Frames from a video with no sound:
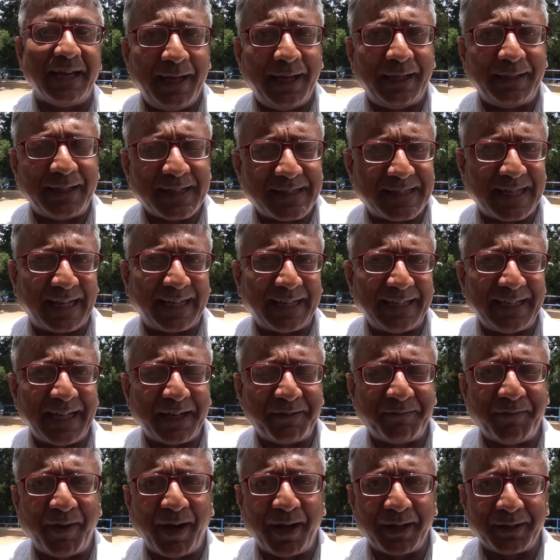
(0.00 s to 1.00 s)
The second
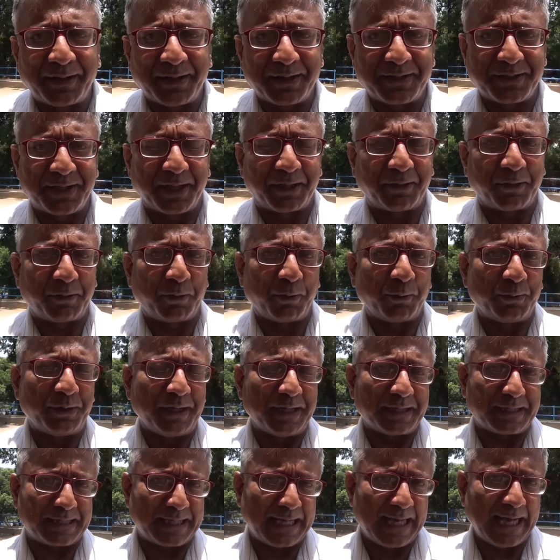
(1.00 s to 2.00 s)
advantage that
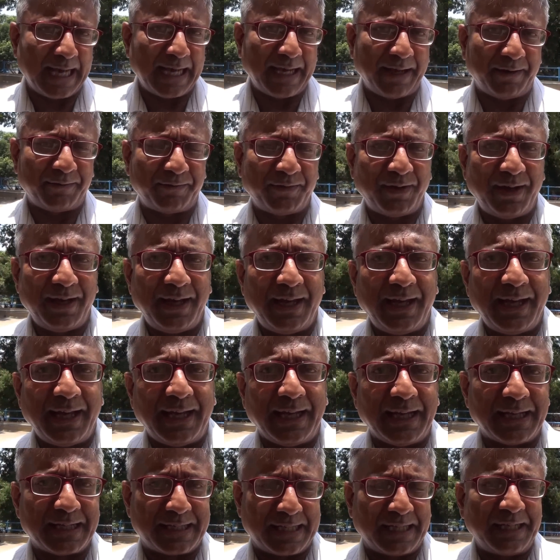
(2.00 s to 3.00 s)
cronies have
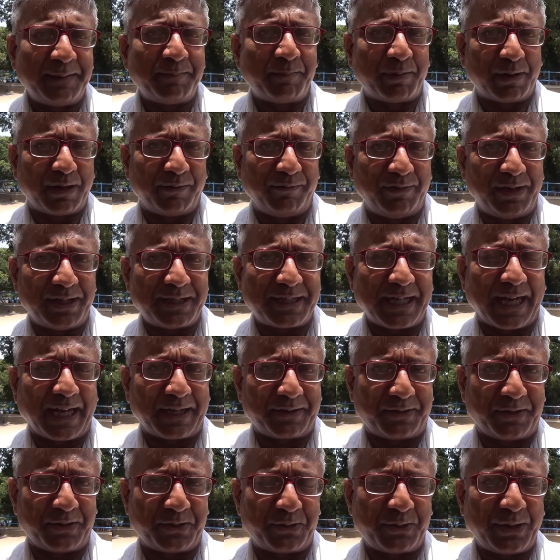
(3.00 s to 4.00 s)
is in privileged
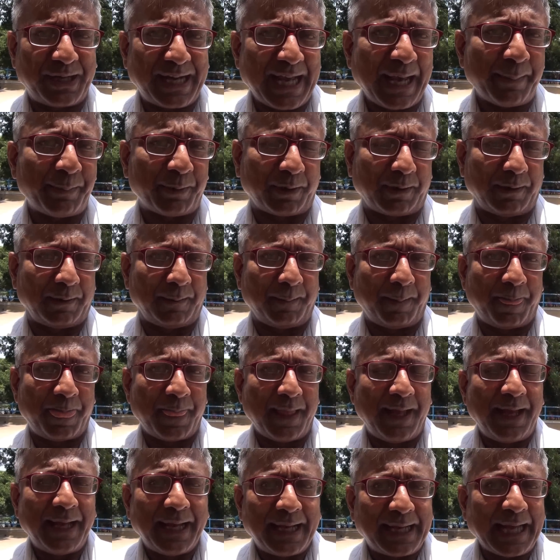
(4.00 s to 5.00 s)
access to capital.
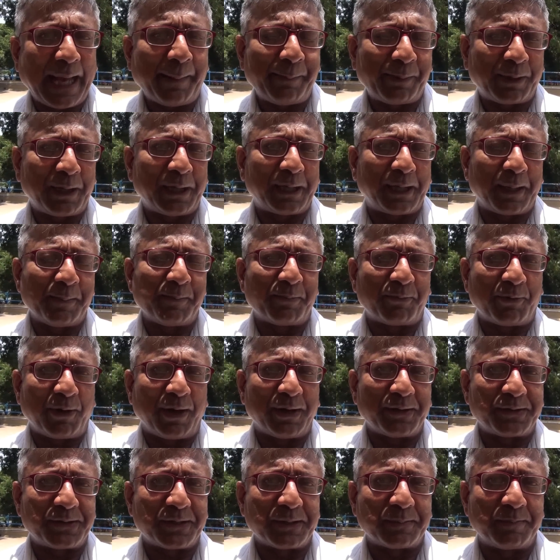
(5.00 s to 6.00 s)
Capital
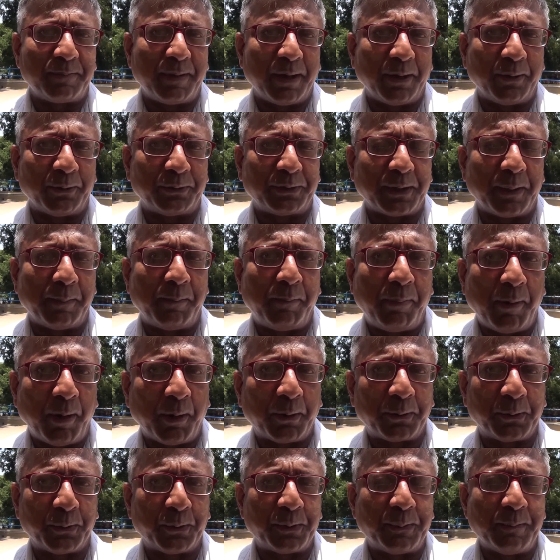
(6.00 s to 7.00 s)
comprises both
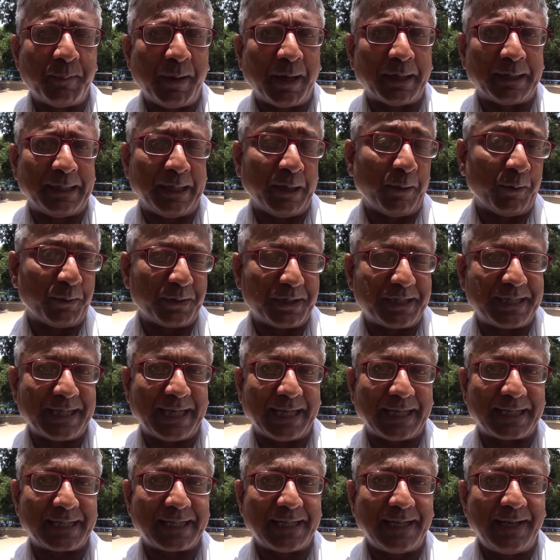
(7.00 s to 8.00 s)
borrowed money or
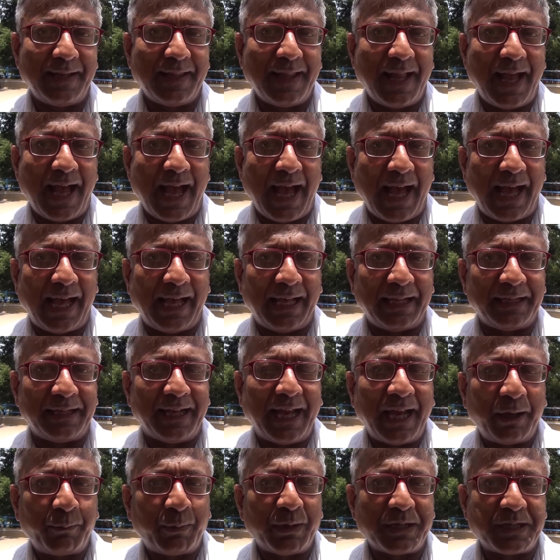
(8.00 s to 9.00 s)
debt and
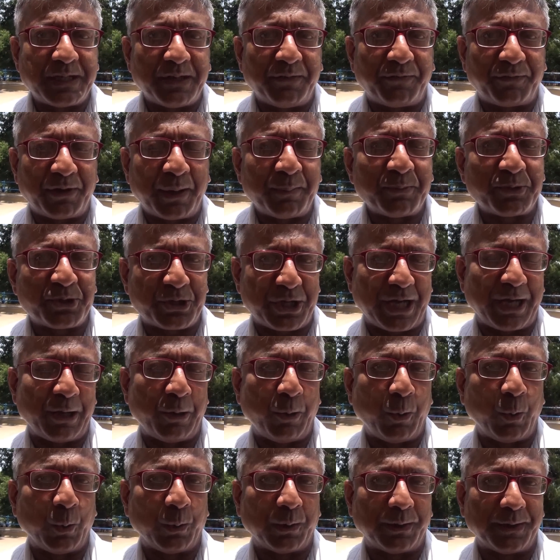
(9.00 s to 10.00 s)
equity from
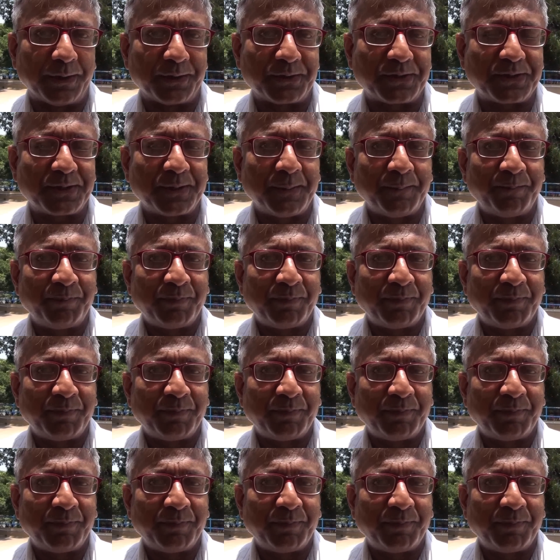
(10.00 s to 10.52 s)
shareholders.